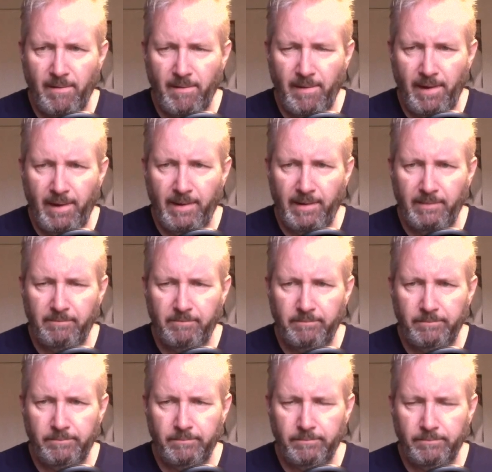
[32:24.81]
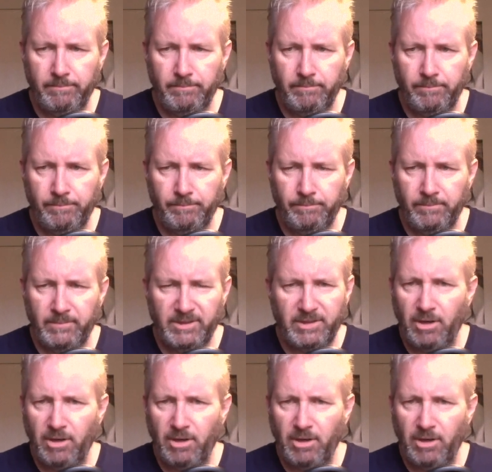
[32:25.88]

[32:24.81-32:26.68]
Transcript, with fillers: Um, it's not